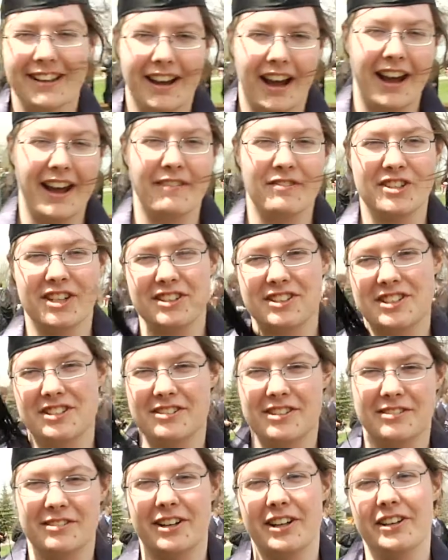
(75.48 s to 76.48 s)
Hi, I'm
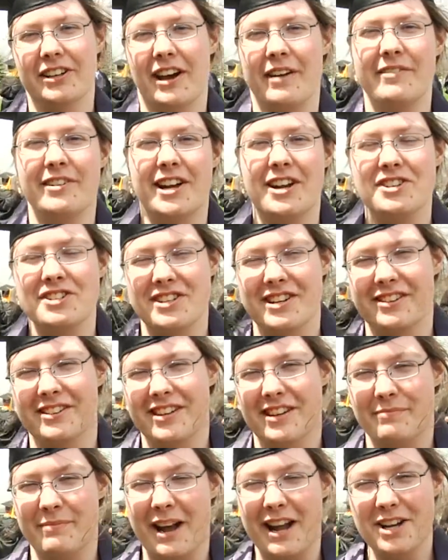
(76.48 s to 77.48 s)
Chelsea Greenwald. I'm an
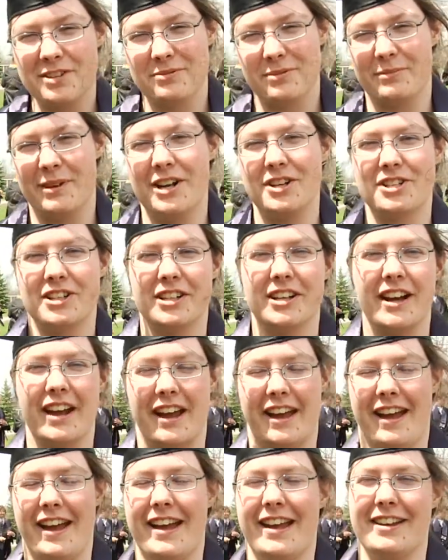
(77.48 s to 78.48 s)
engineering and management
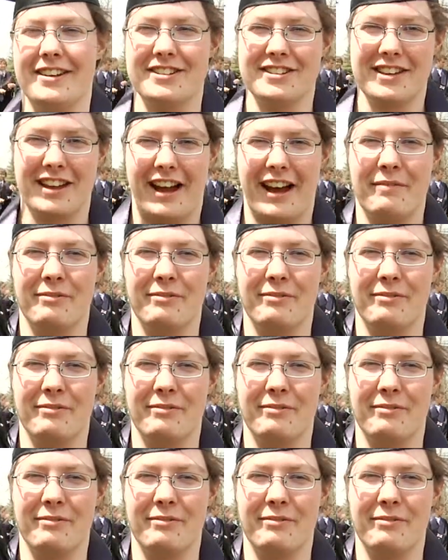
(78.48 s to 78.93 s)
major and